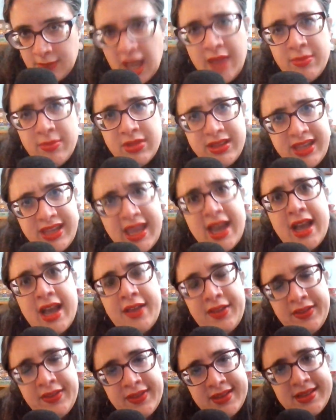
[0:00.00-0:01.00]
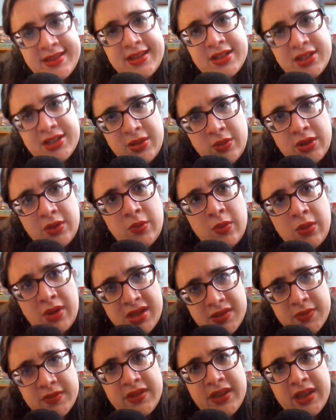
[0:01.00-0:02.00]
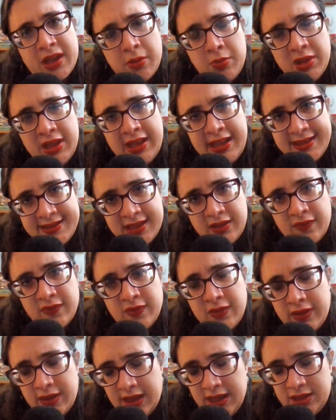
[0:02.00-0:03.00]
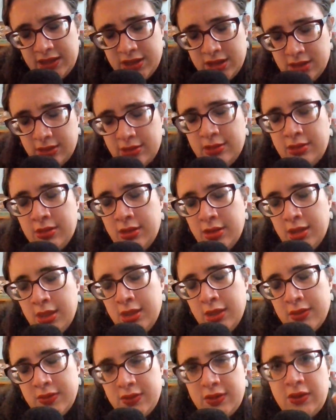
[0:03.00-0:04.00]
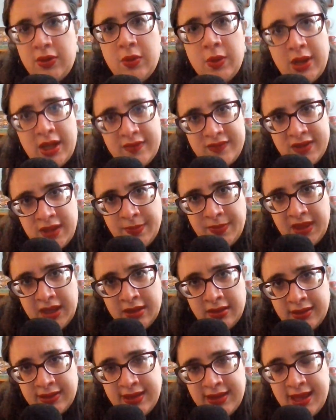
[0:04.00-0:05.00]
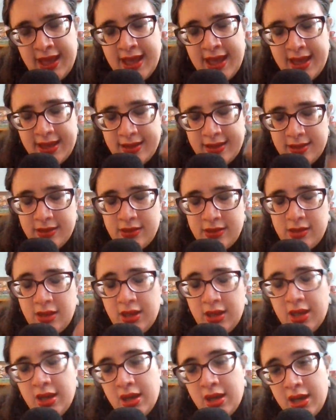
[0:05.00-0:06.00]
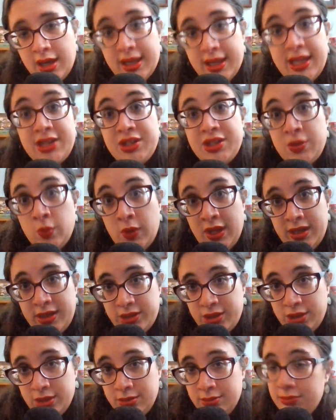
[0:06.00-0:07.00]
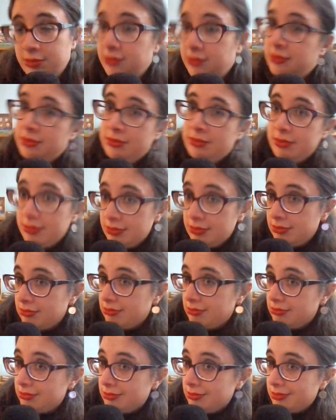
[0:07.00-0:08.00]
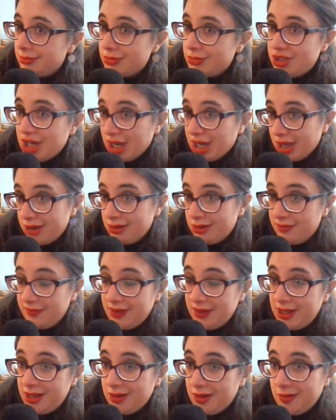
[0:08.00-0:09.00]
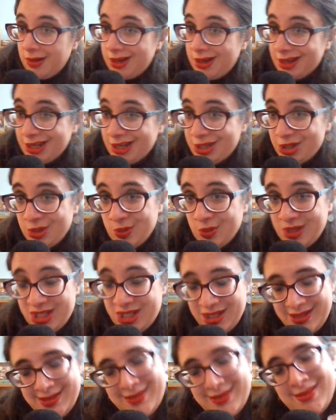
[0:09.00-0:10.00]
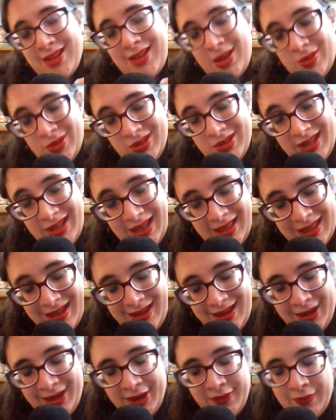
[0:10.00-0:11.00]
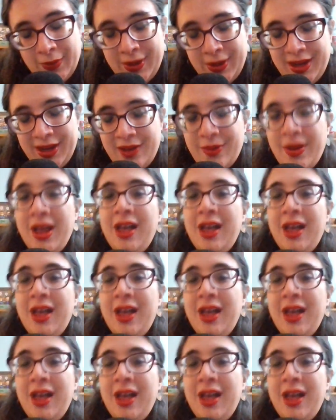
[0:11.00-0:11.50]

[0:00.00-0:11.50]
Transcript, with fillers: but yeah, I think that's actually what it was. It was like a blessing for the kitchen. So you can have something like that. Uh, kitchen witch. Check out our video on kitchen witches. I will link that here for you.